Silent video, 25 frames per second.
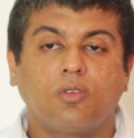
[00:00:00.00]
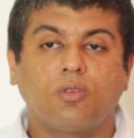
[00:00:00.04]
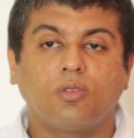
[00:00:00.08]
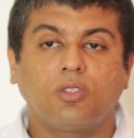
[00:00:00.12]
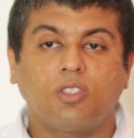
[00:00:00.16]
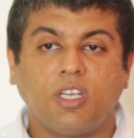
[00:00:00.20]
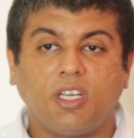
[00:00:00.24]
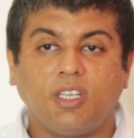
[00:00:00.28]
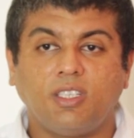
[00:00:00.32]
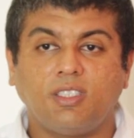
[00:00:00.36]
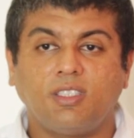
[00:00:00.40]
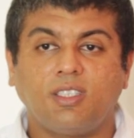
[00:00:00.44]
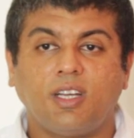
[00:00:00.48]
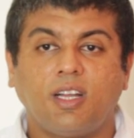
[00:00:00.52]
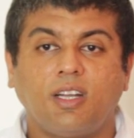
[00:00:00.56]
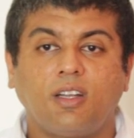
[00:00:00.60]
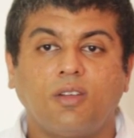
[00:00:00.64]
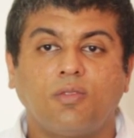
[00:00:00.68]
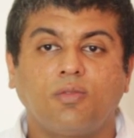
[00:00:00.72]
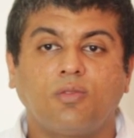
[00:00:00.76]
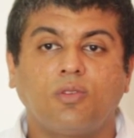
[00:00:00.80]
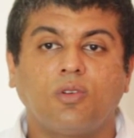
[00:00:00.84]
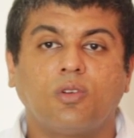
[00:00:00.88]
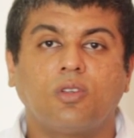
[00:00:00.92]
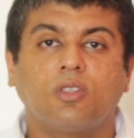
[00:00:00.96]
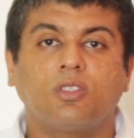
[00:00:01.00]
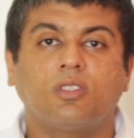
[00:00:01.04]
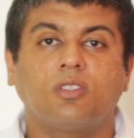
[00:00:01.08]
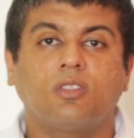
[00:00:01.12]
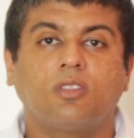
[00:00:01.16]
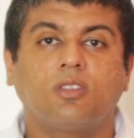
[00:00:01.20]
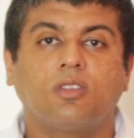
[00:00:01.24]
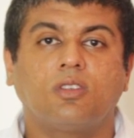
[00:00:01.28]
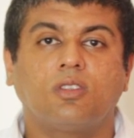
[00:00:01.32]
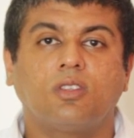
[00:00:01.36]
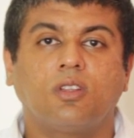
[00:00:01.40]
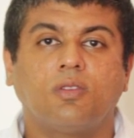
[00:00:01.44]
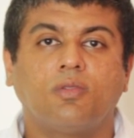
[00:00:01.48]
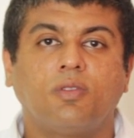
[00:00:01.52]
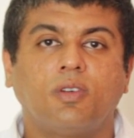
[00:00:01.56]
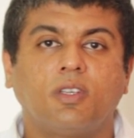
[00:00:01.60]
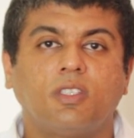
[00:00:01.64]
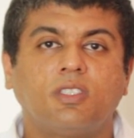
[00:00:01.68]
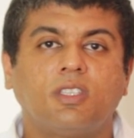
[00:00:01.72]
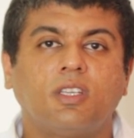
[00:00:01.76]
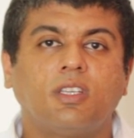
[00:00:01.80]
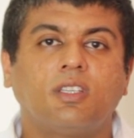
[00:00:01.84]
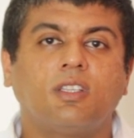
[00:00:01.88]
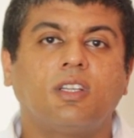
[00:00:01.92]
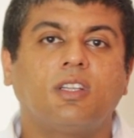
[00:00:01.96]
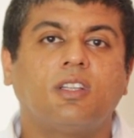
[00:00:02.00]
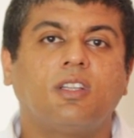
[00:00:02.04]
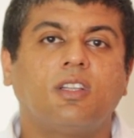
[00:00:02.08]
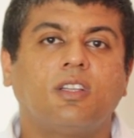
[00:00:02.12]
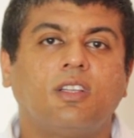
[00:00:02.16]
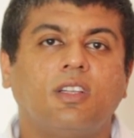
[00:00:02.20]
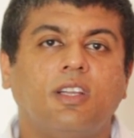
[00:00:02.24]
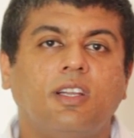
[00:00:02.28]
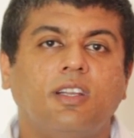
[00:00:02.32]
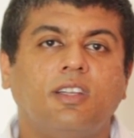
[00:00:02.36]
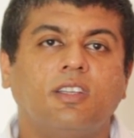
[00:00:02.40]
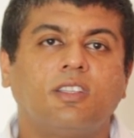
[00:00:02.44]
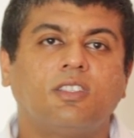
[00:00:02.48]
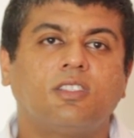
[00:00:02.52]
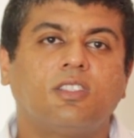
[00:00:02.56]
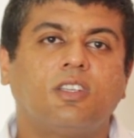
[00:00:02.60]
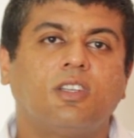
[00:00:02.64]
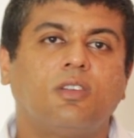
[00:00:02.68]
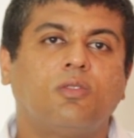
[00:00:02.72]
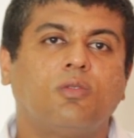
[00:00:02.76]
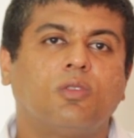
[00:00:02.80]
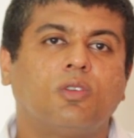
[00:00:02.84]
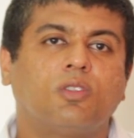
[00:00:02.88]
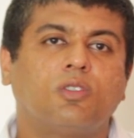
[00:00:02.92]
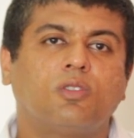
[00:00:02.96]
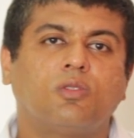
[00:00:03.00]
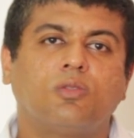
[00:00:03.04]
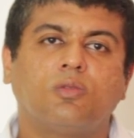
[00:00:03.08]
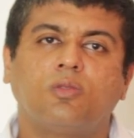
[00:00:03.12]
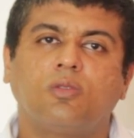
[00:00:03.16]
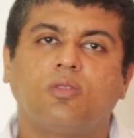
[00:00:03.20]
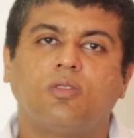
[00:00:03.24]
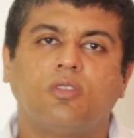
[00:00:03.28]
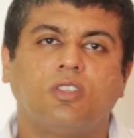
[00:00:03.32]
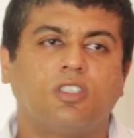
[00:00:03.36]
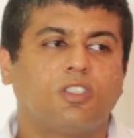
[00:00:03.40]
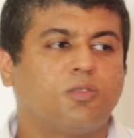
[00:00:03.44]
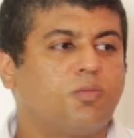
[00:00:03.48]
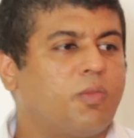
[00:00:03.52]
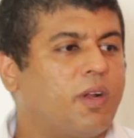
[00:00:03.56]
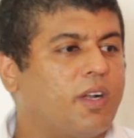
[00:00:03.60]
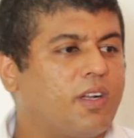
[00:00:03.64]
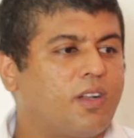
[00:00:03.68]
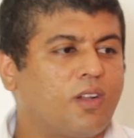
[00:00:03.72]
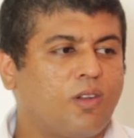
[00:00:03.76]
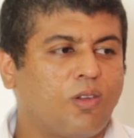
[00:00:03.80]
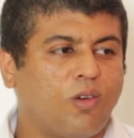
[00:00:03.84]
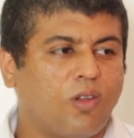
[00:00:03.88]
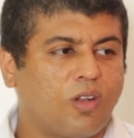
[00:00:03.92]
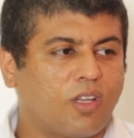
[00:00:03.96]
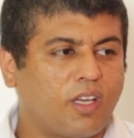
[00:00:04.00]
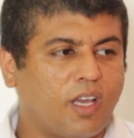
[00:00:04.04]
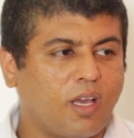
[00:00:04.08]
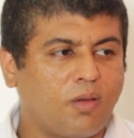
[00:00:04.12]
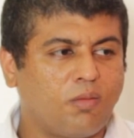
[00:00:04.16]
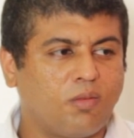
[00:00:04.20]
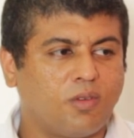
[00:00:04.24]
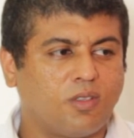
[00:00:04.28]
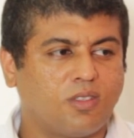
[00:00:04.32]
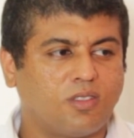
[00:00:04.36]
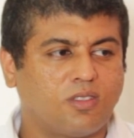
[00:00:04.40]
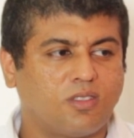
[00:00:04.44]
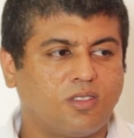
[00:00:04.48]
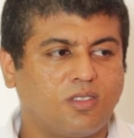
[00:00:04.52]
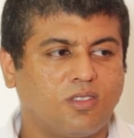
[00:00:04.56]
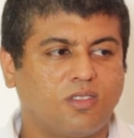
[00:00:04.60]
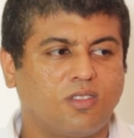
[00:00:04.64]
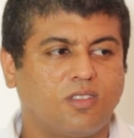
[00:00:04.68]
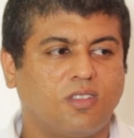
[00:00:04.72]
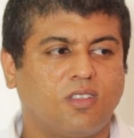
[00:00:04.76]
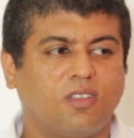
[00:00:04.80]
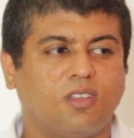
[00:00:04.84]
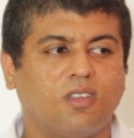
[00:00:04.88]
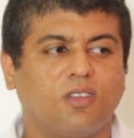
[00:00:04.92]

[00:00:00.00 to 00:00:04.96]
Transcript: to change that, of course, the first thing that the leaders did was to dismantle all cabins,